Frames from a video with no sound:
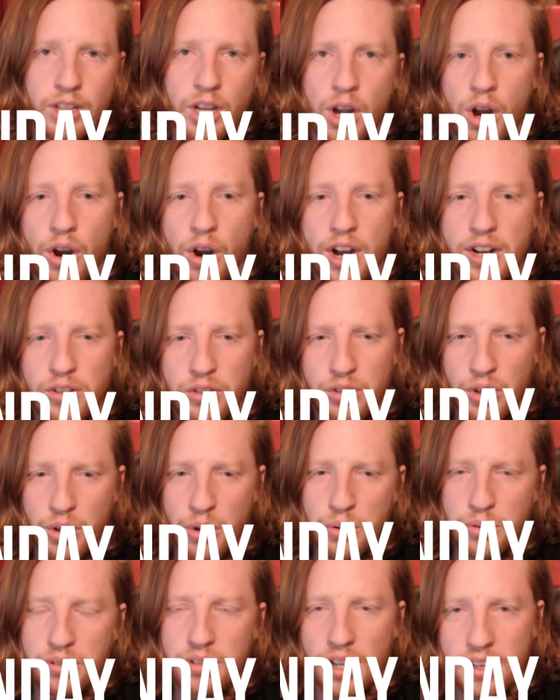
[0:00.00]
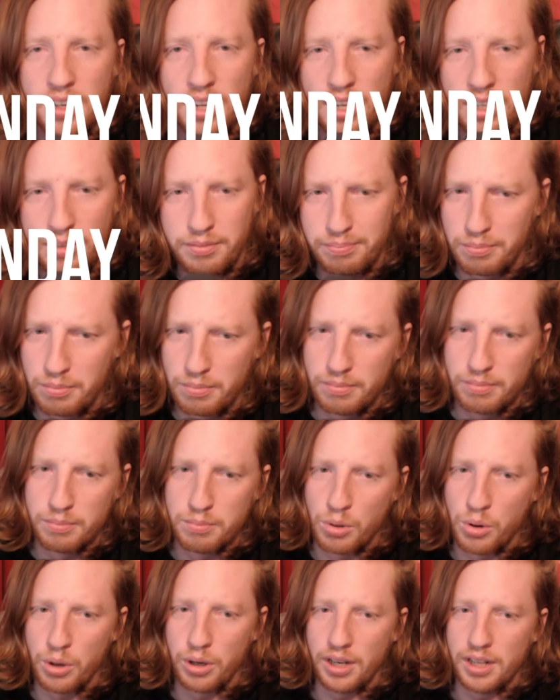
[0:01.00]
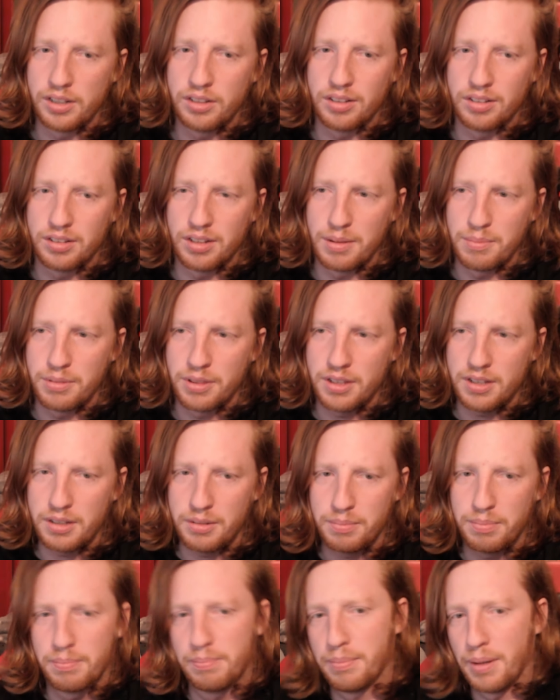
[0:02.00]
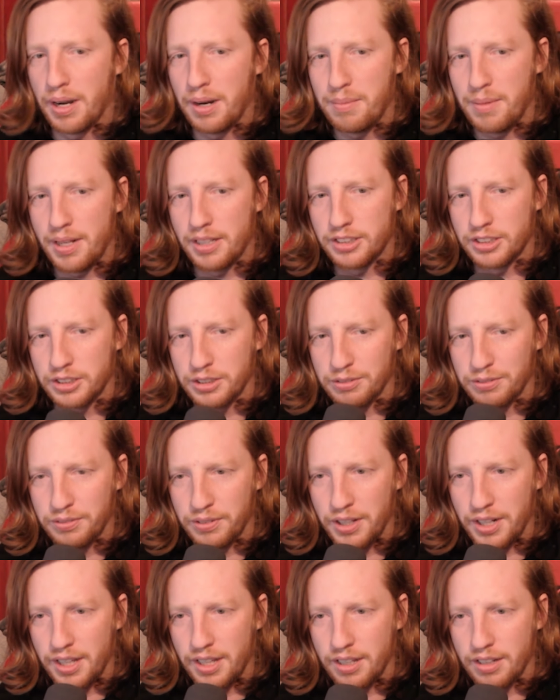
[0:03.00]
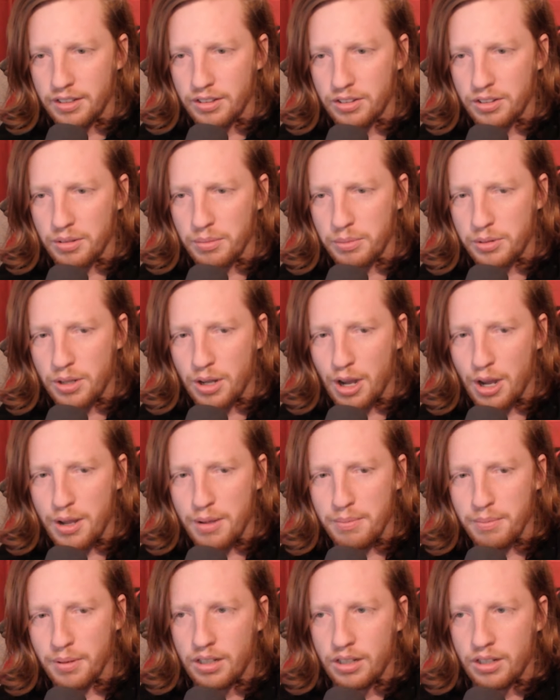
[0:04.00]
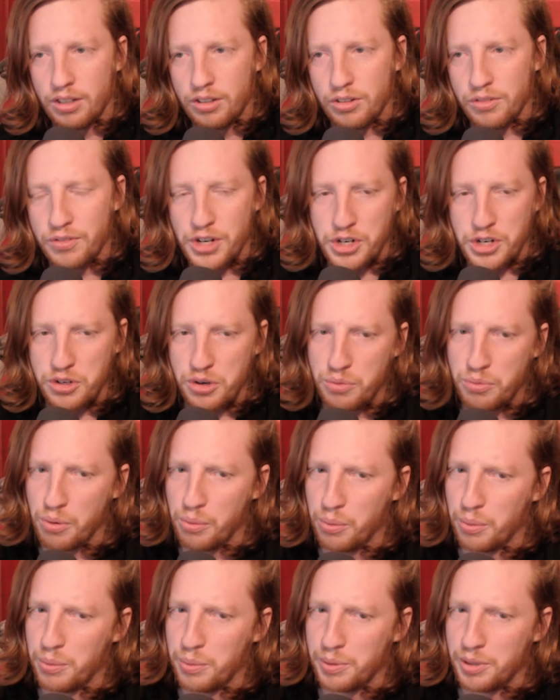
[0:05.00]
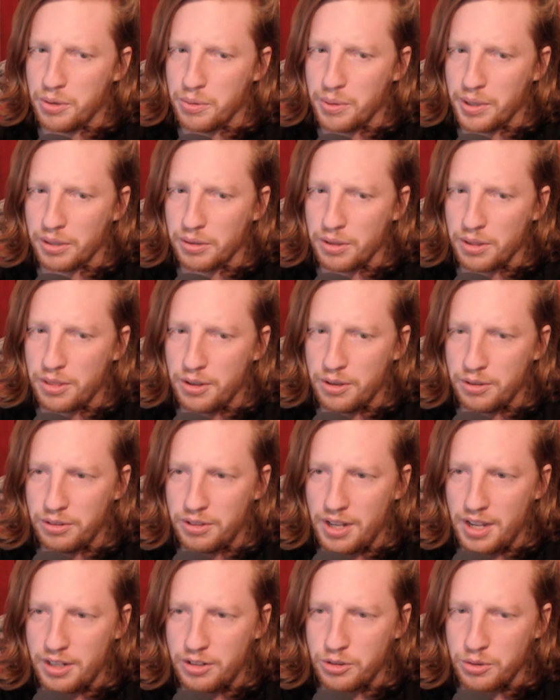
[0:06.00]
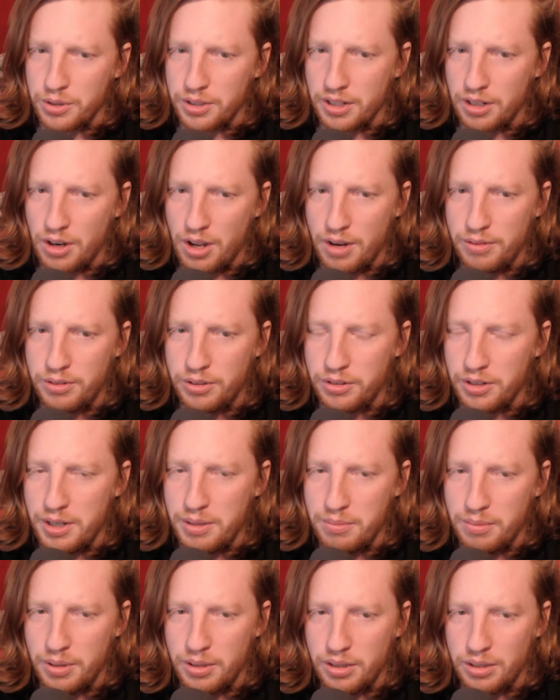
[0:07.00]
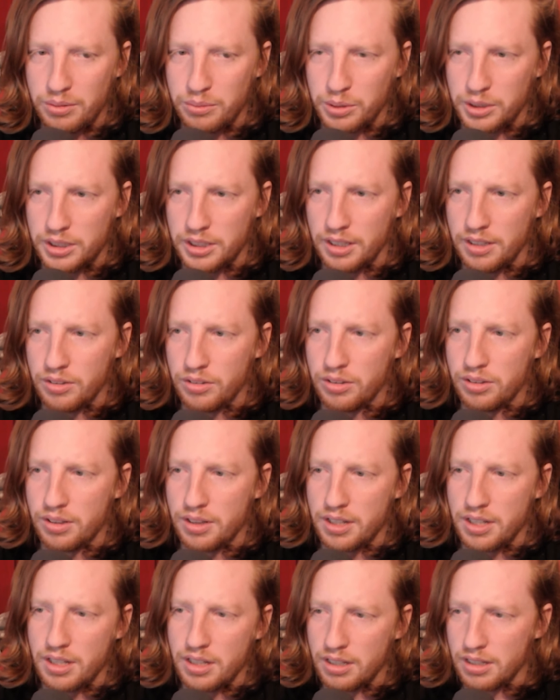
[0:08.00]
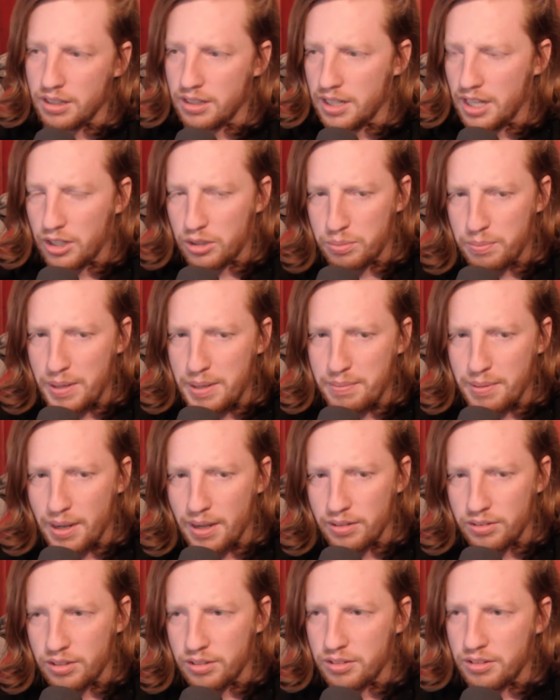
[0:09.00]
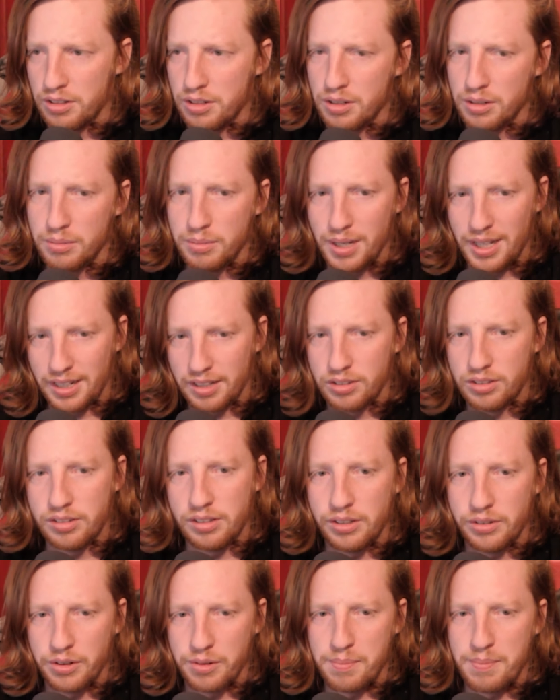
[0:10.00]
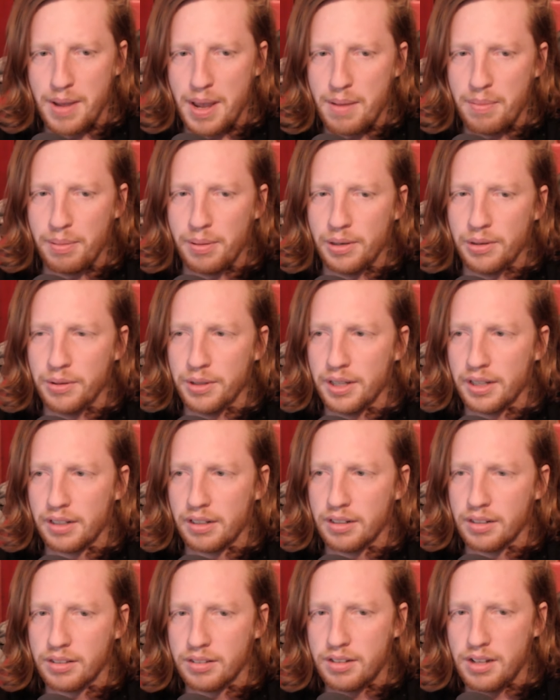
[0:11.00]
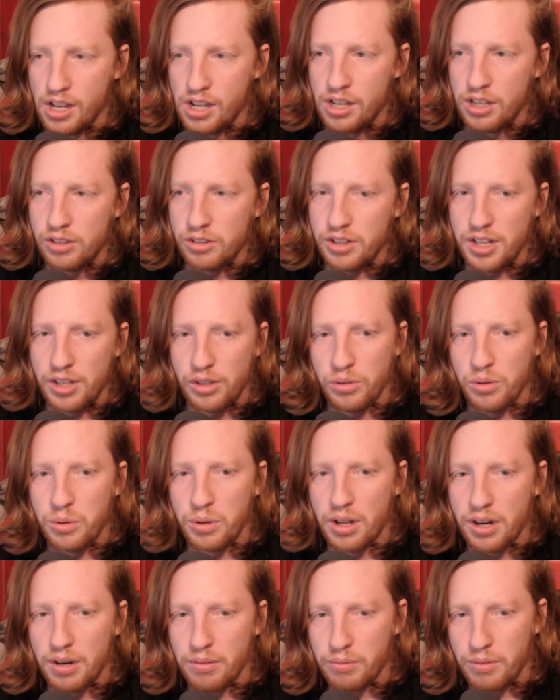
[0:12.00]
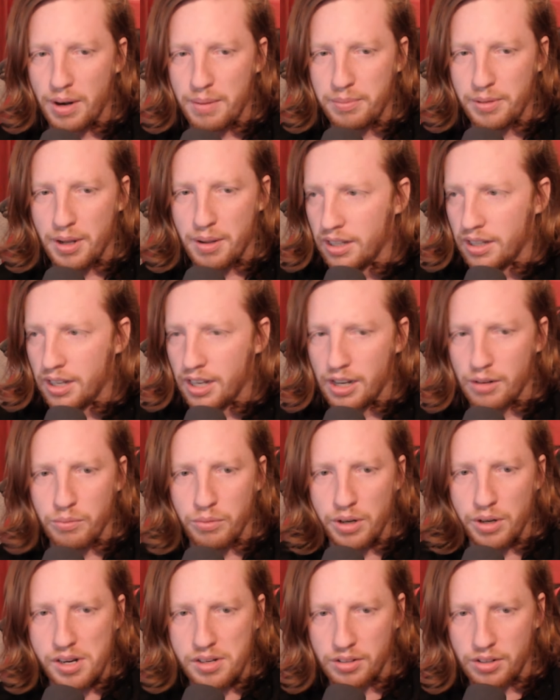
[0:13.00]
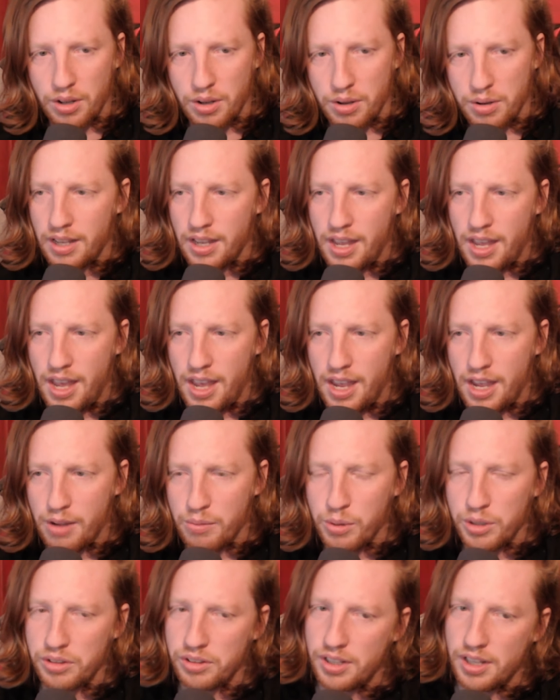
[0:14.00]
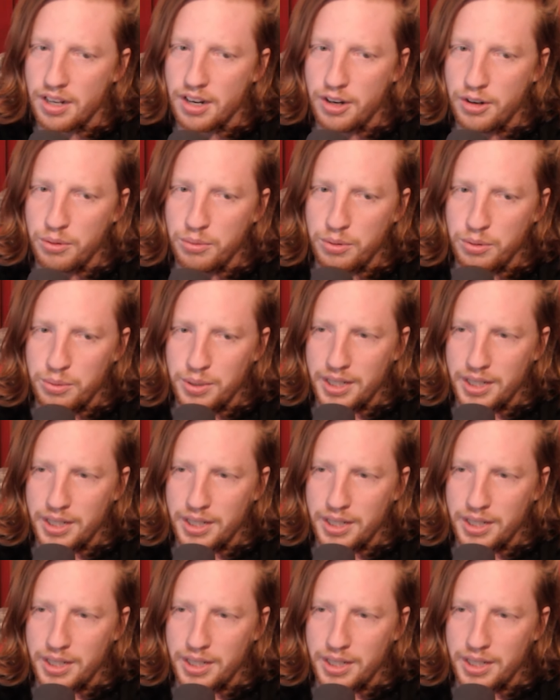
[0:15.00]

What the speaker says: Alright, so Sunday, more or less the same thing, but I managed to fit in some time to finish off what we were doing on Thursday during the live stream, which is the XP bar system, like a secret map and all that kind of stuff. So that's all kind of wrapped up and ready to go. And once again, I don't do any